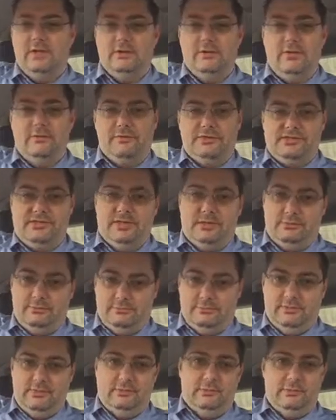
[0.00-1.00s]
Now obviously
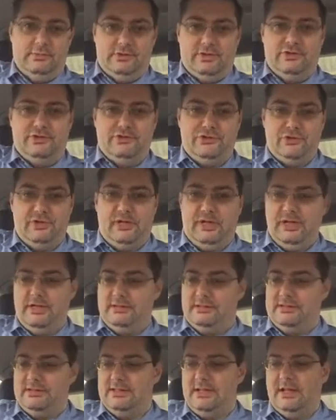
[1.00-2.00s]
the road
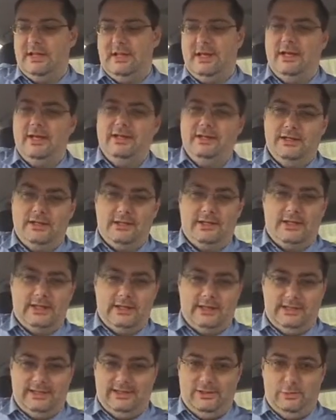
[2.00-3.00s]
undulates, you're going to
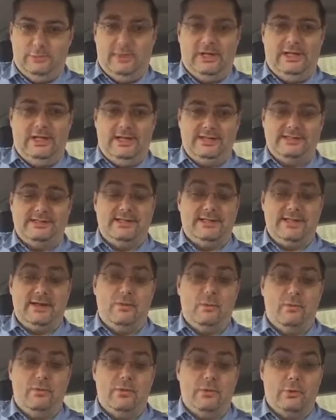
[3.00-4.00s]
get a little bit less than that
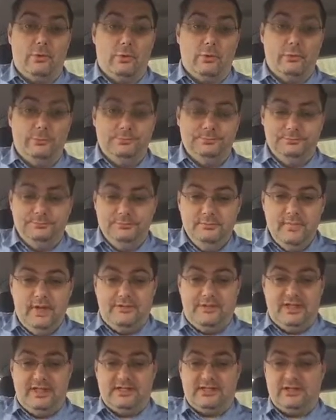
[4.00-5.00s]
overall.
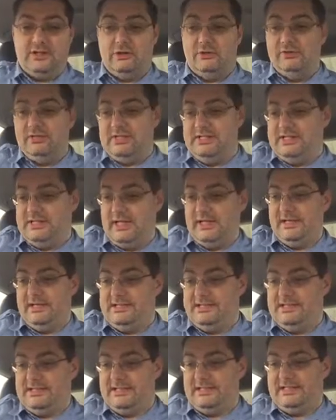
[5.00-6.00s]
I think it's currently sitting
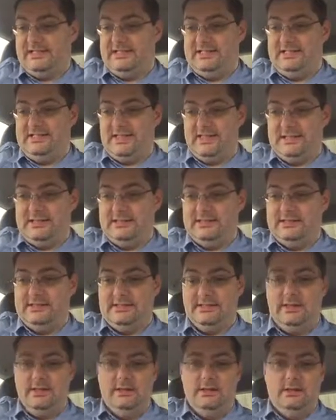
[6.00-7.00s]
at
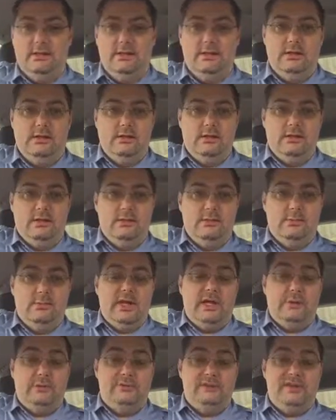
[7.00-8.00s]
66
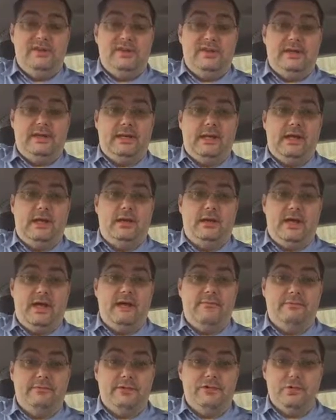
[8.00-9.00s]
miles to the gallon
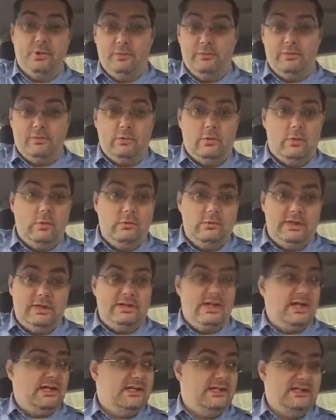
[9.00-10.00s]
average overall,
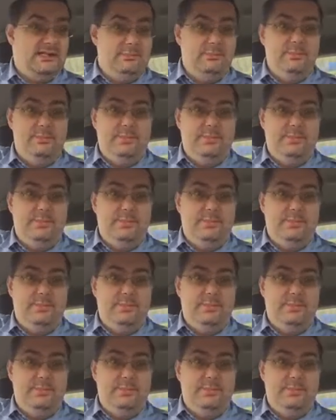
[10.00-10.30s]
and that's